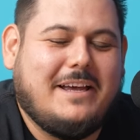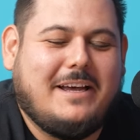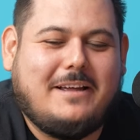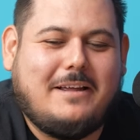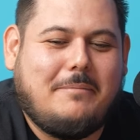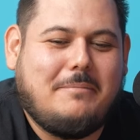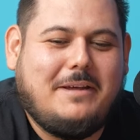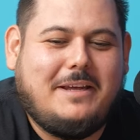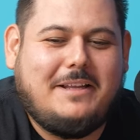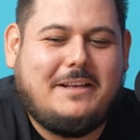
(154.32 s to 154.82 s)

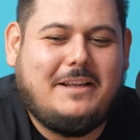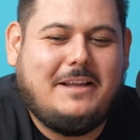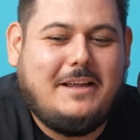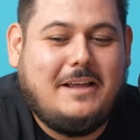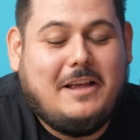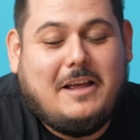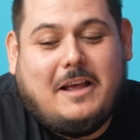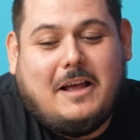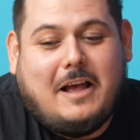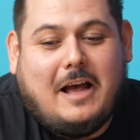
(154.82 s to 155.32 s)
yeah, I mean,
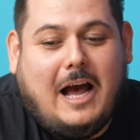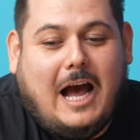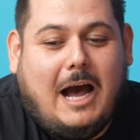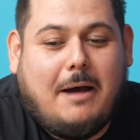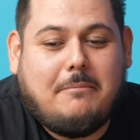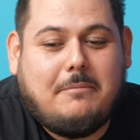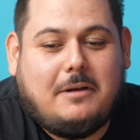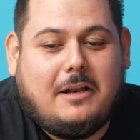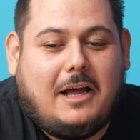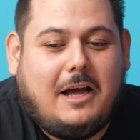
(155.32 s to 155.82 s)

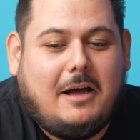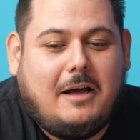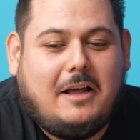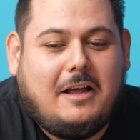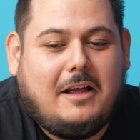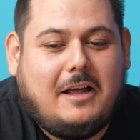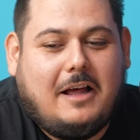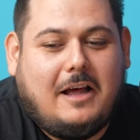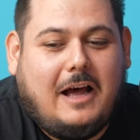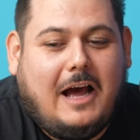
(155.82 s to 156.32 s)
I'm. I
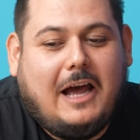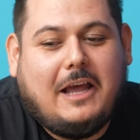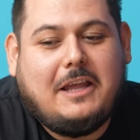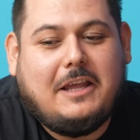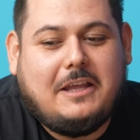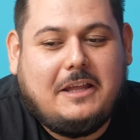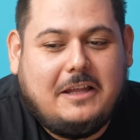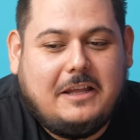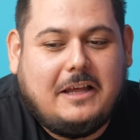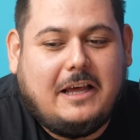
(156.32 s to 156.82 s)

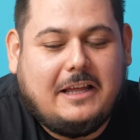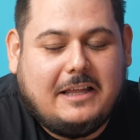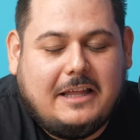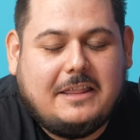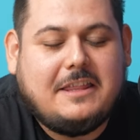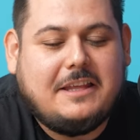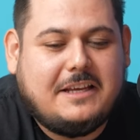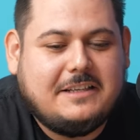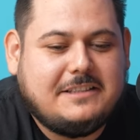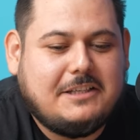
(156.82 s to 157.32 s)
I
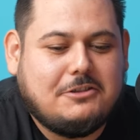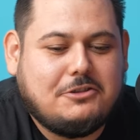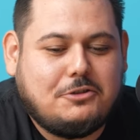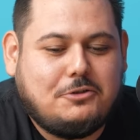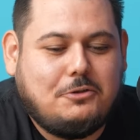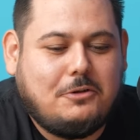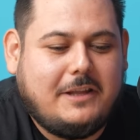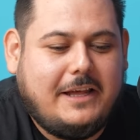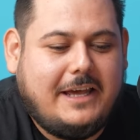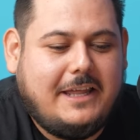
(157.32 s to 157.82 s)
think it sounds
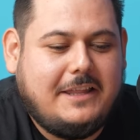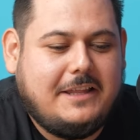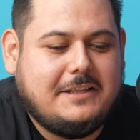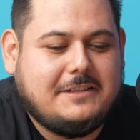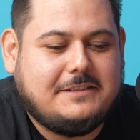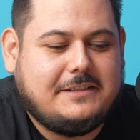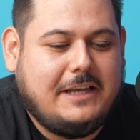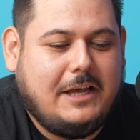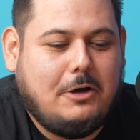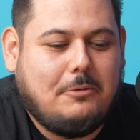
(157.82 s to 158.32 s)
cool that
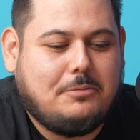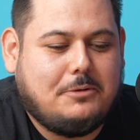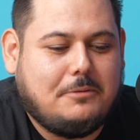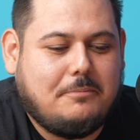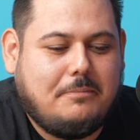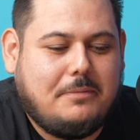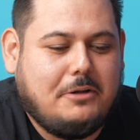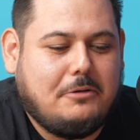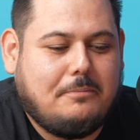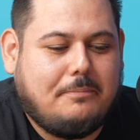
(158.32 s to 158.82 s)
aliens
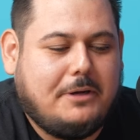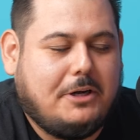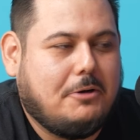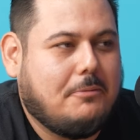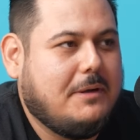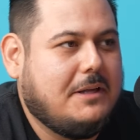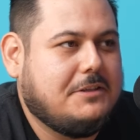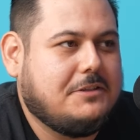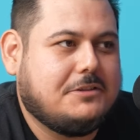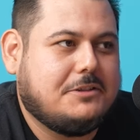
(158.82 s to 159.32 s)
helped build
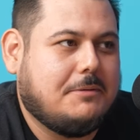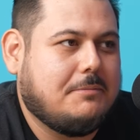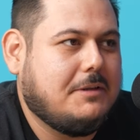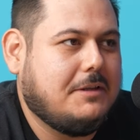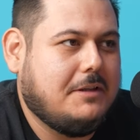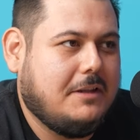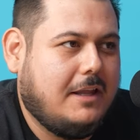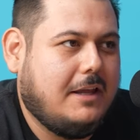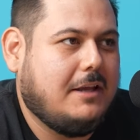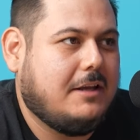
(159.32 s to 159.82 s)
pyramids or
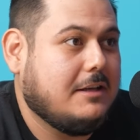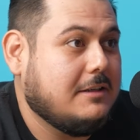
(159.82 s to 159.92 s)
something, like